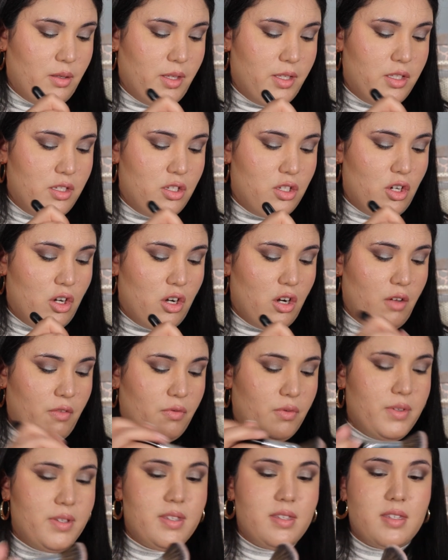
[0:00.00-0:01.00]
let's start
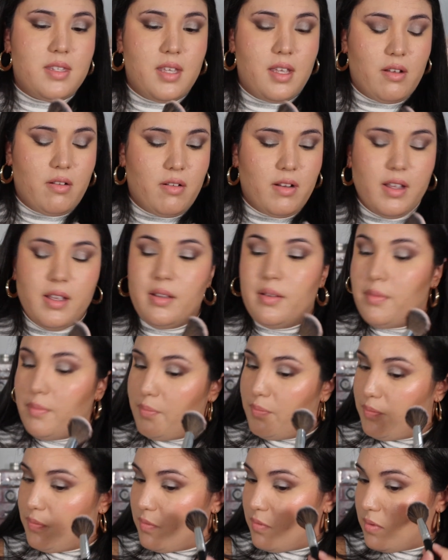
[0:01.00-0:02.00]
off with Secret.
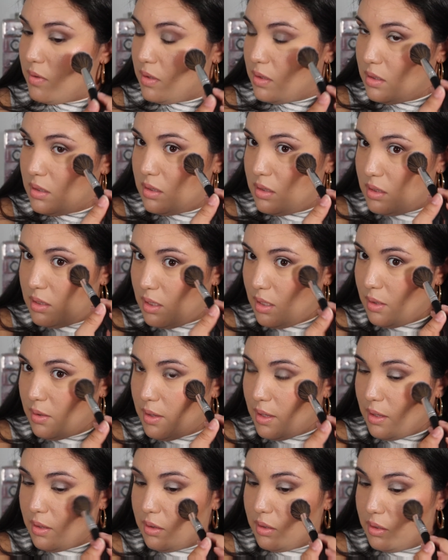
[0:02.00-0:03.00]
See how
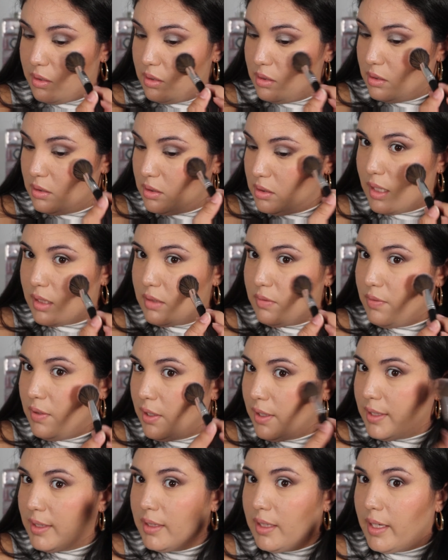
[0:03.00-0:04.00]
that looks? It's
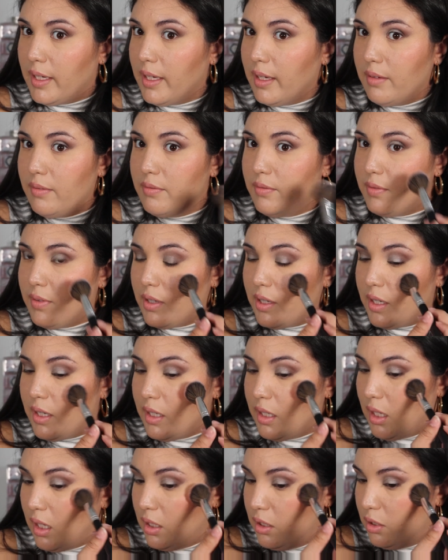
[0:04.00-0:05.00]
very light, very
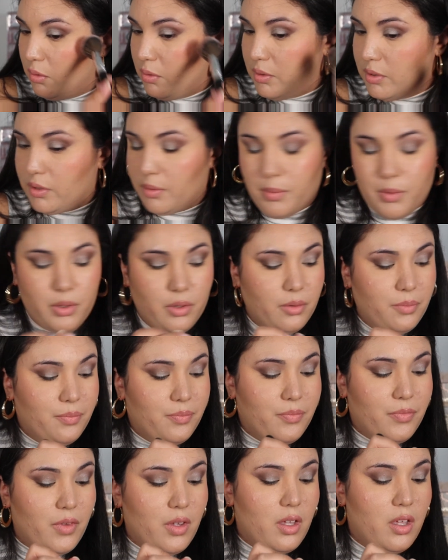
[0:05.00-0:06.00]
not noticeable.
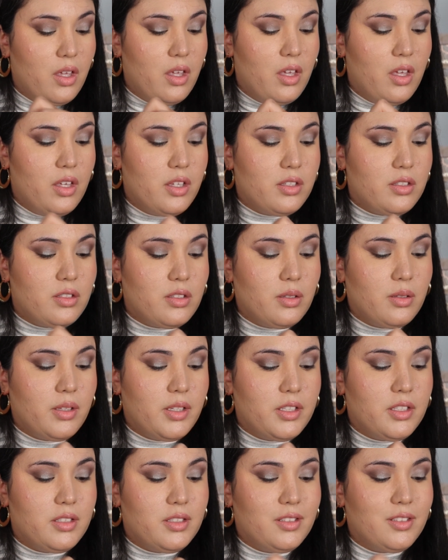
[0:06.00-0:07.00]
So
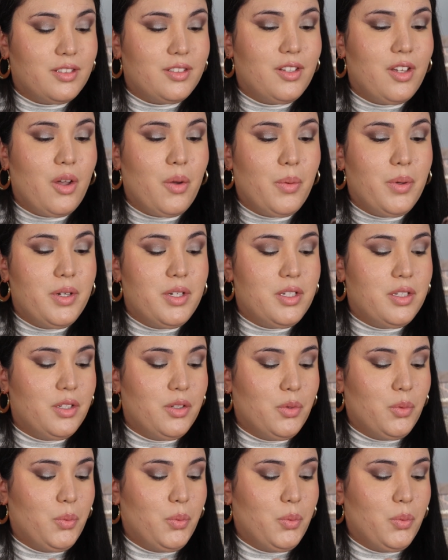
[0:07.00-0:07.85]
let's go into